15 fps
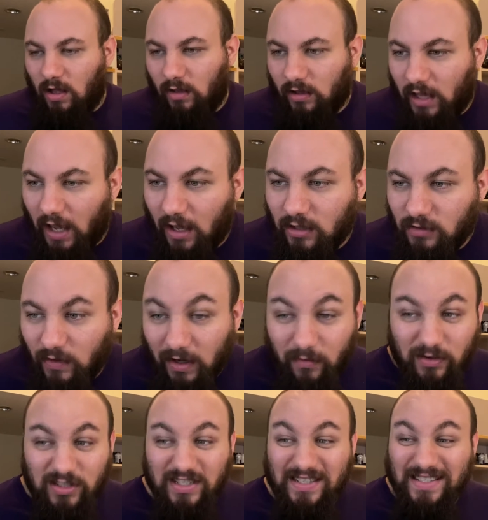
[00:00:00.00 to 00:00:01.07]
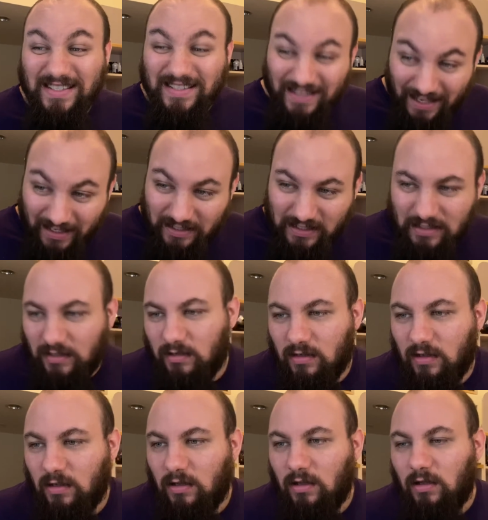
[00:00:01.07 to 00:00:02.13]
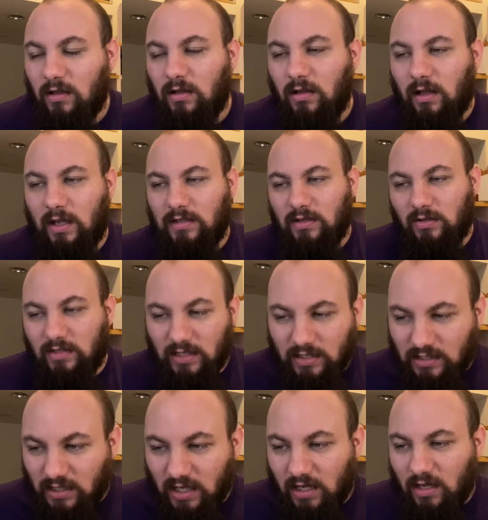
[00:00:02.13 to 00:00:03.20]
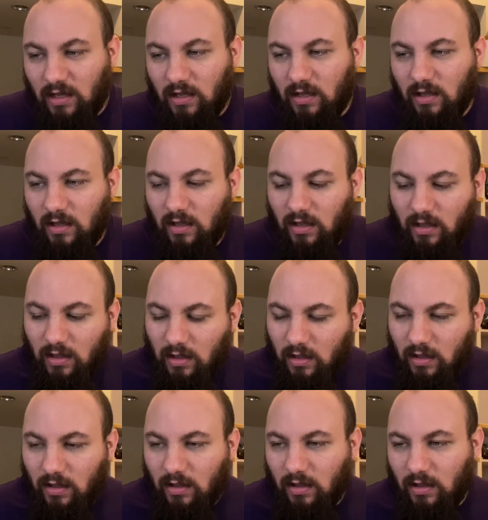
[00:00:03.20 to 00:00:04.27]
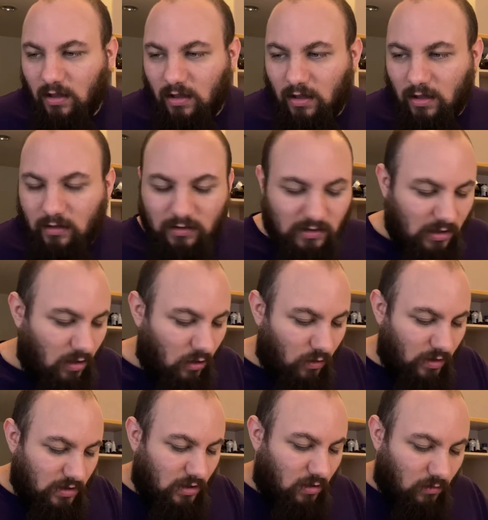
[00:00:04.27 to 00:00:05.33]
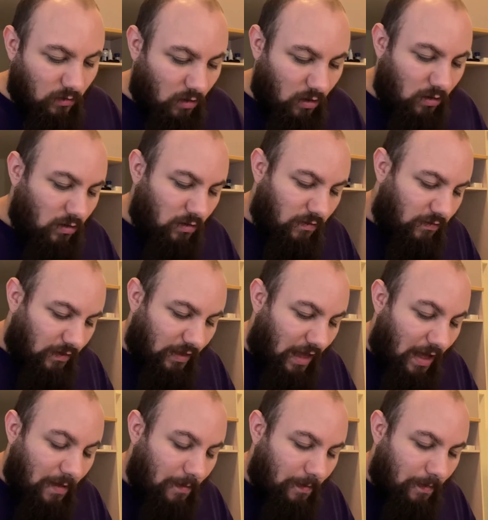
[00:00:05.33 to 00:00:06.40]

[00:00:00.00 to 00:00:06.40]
chaos rank, which is 6 as our DC. And so he's going to roll for that.